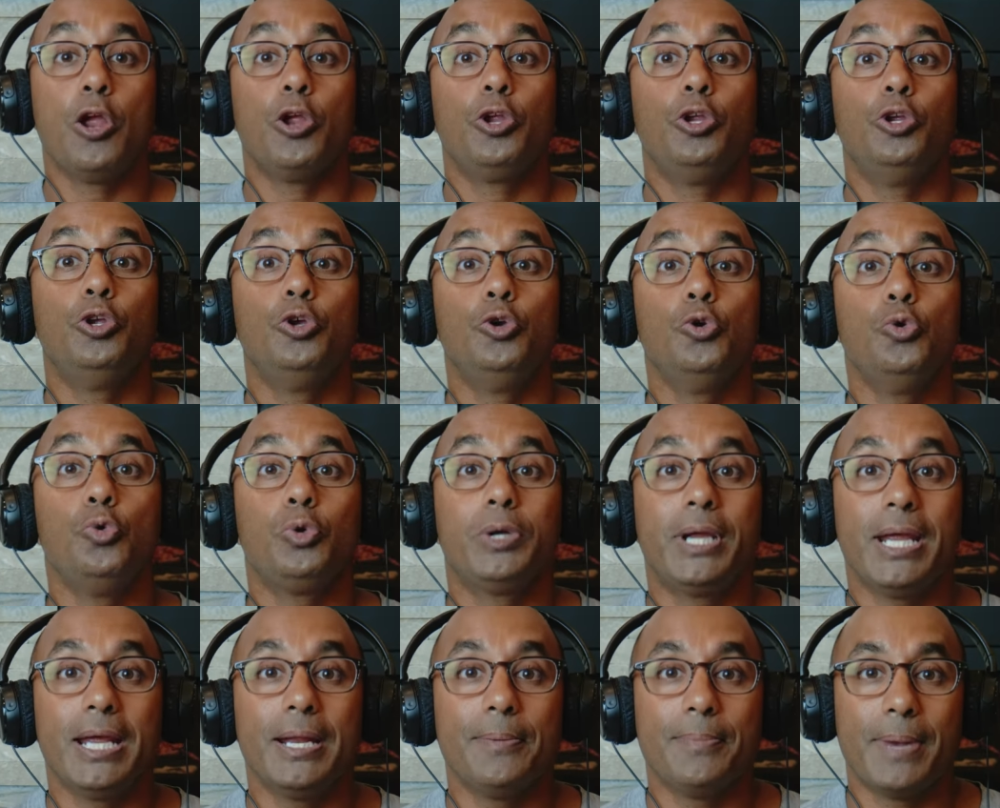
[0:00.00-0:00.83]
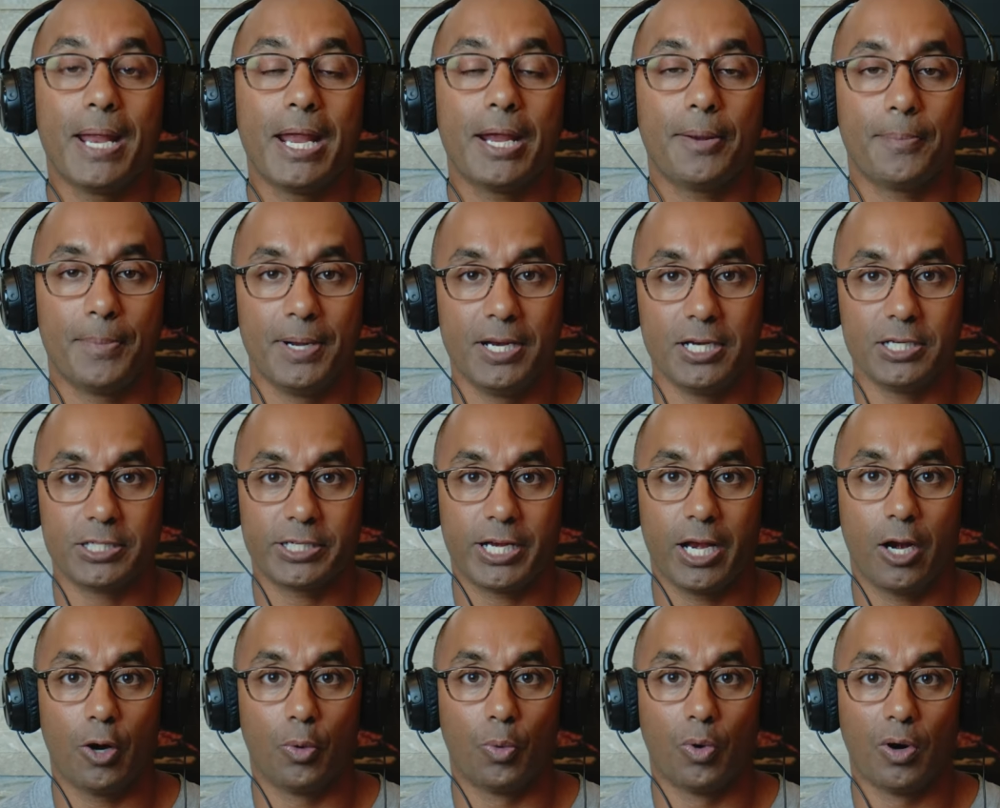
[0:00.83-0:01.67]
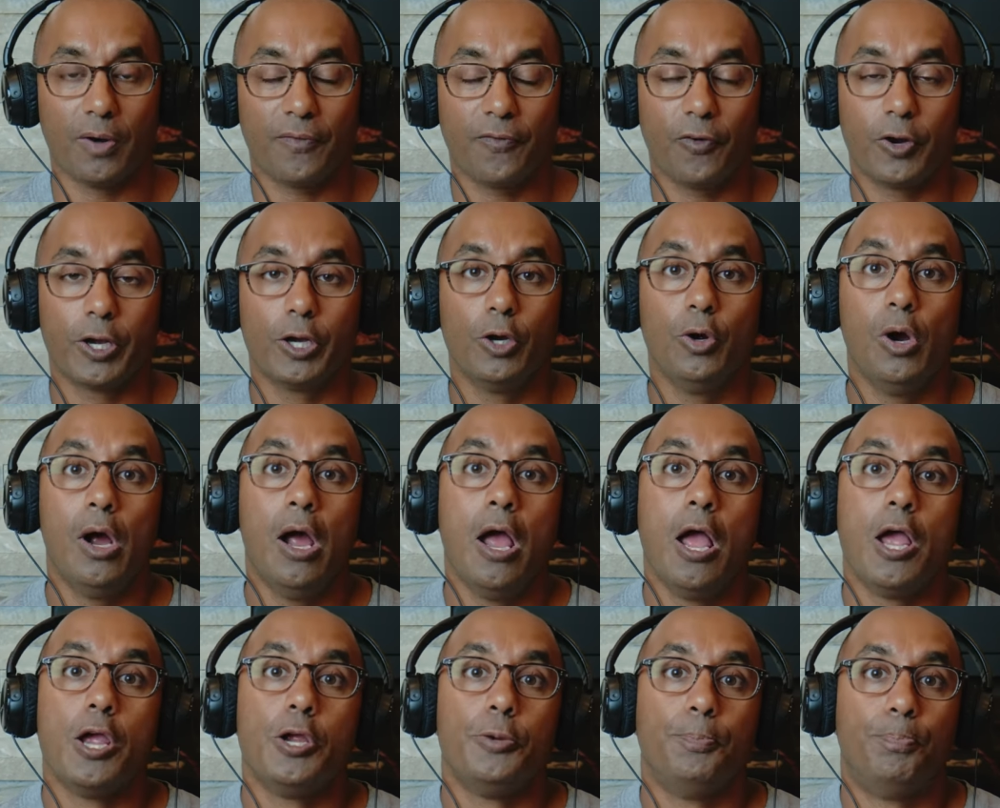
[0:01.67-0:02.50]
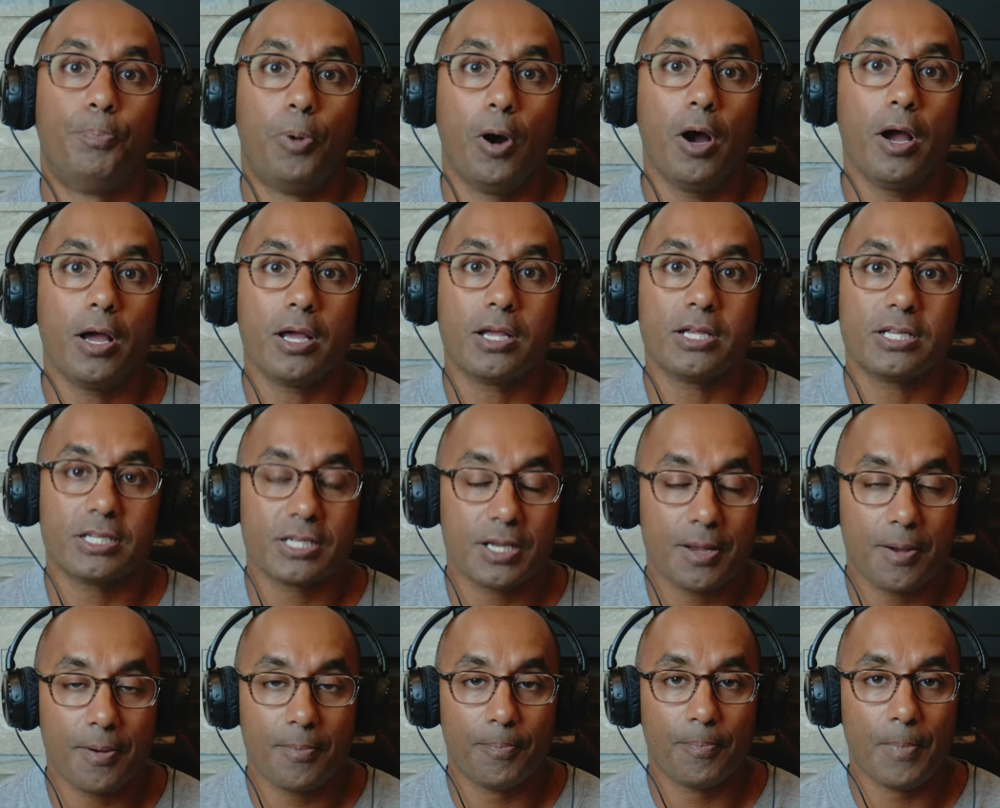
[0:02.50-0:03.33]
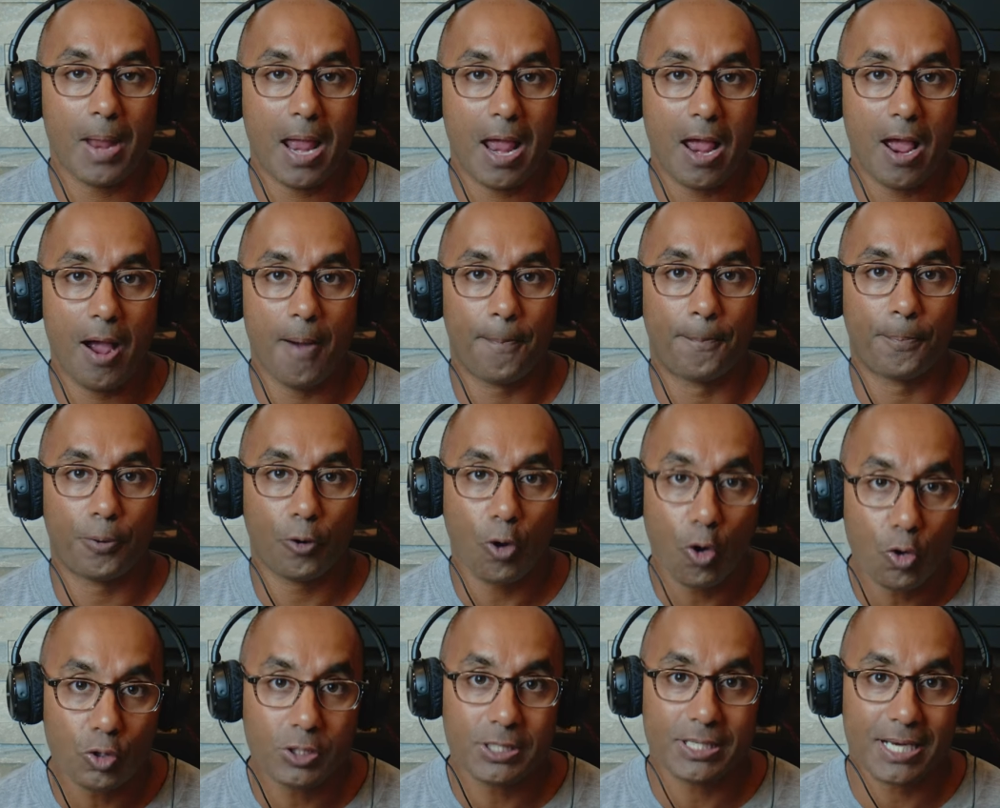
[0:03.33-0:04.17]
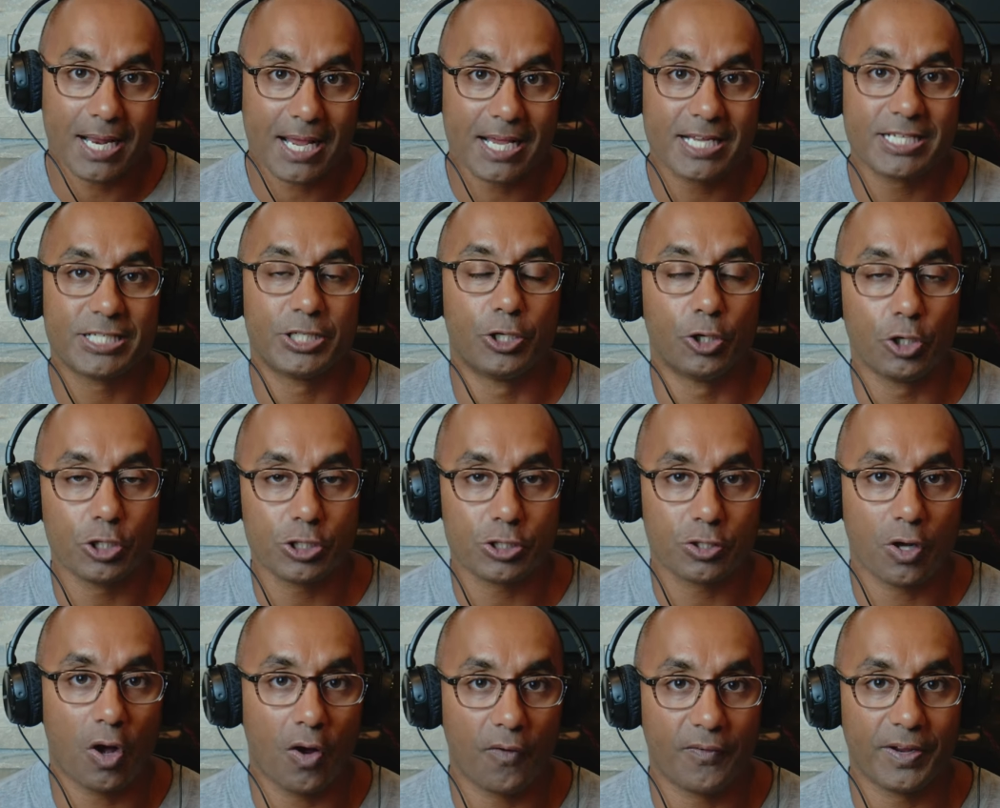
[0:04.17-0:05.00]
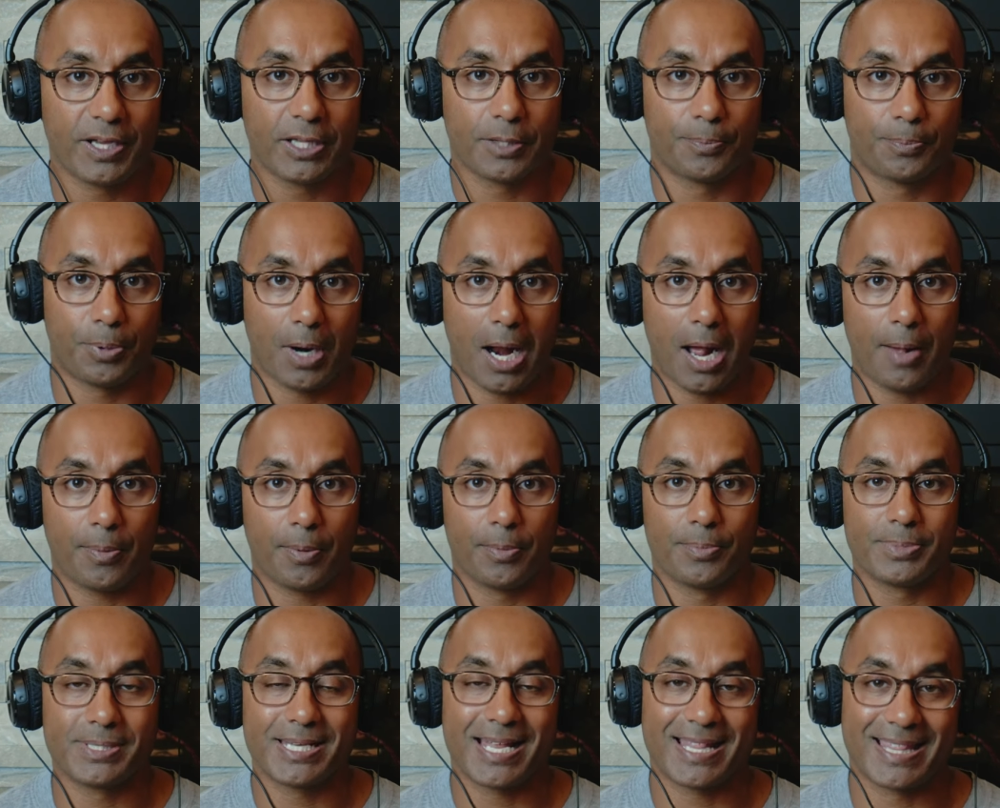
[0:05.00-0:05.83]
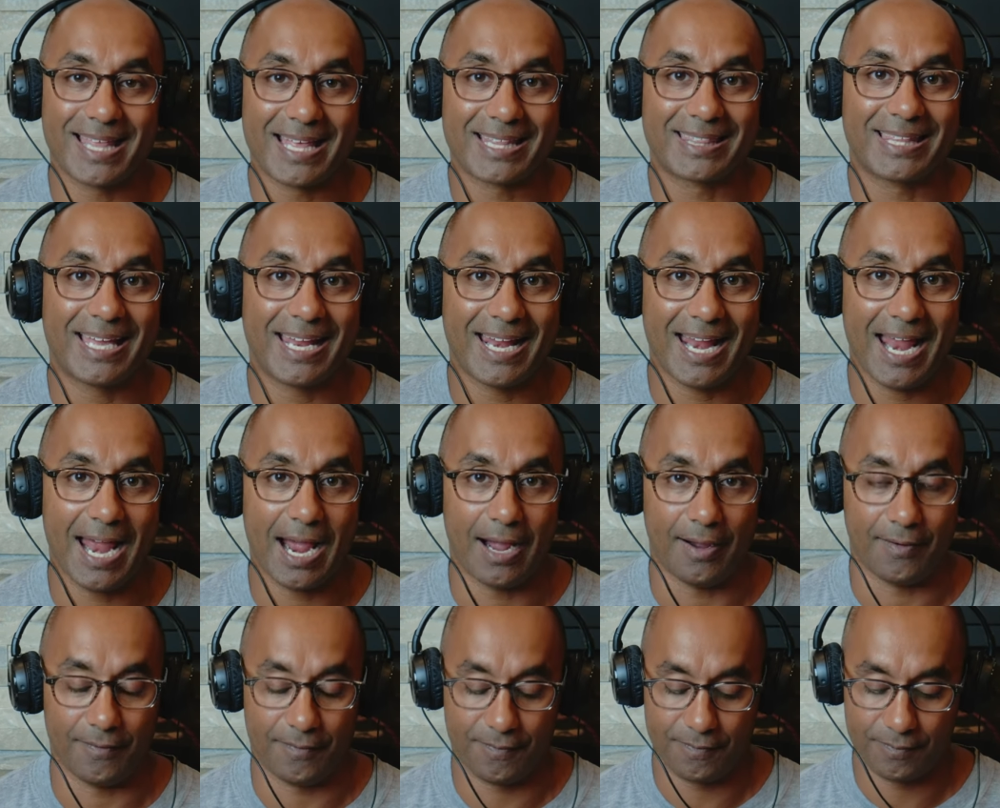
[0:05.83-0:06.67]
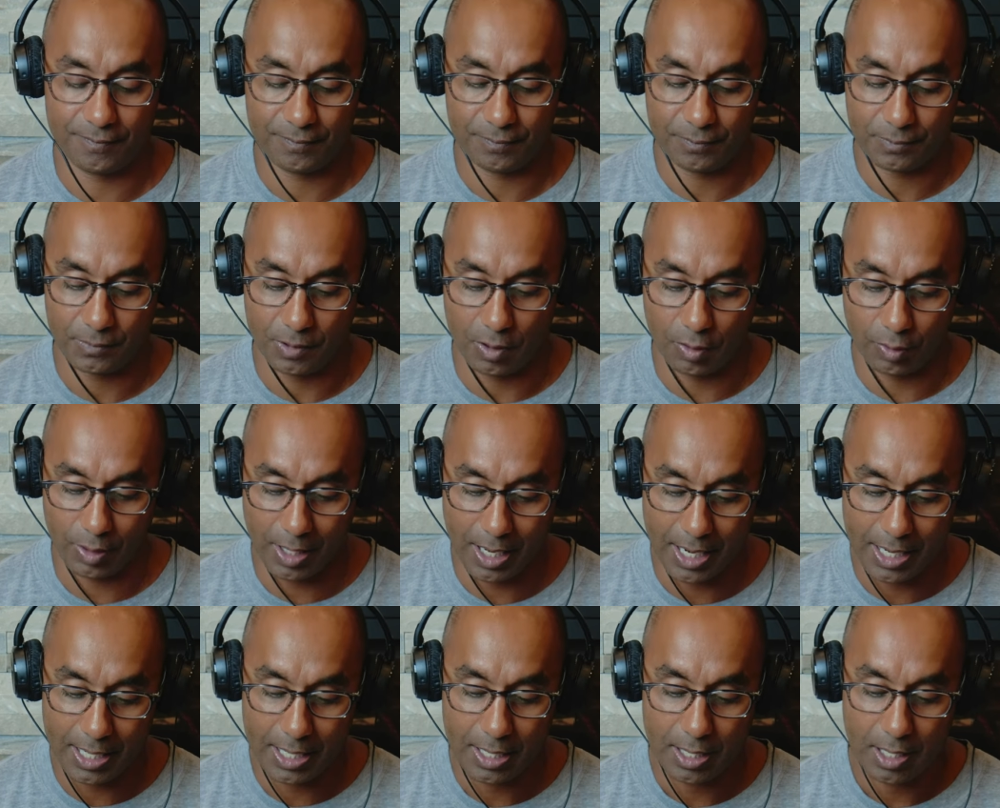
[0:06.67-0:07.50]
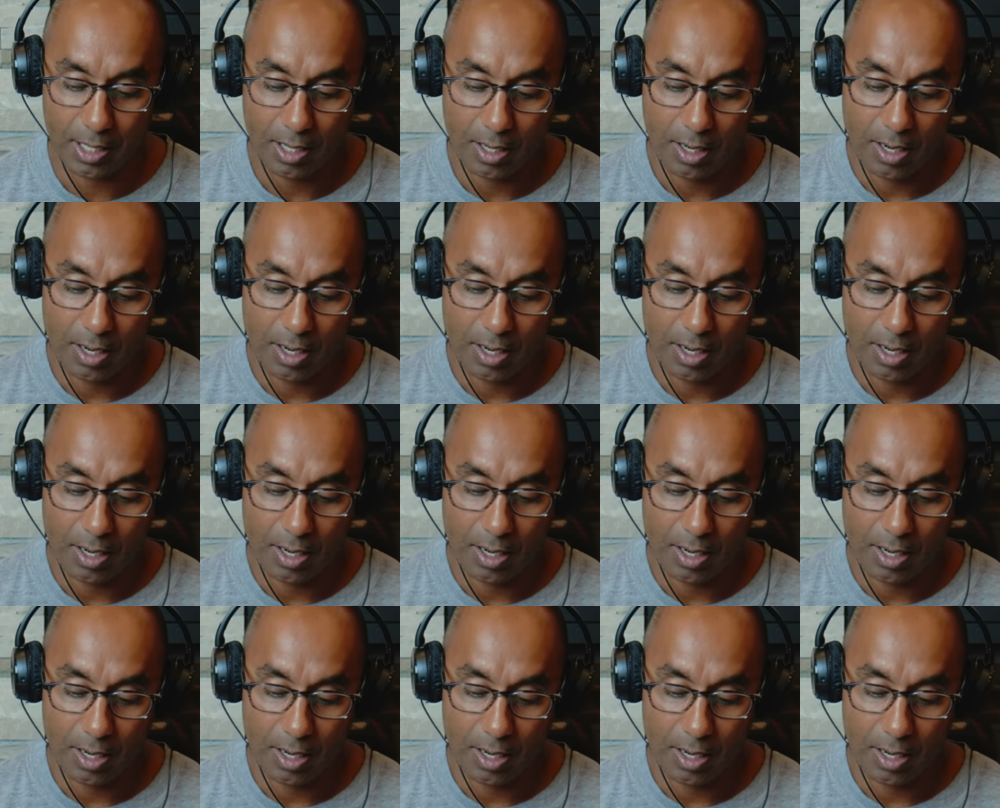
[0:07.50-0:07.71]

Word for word: you can make managed care work for you, but approach it as you're solving the problems that they have, okay?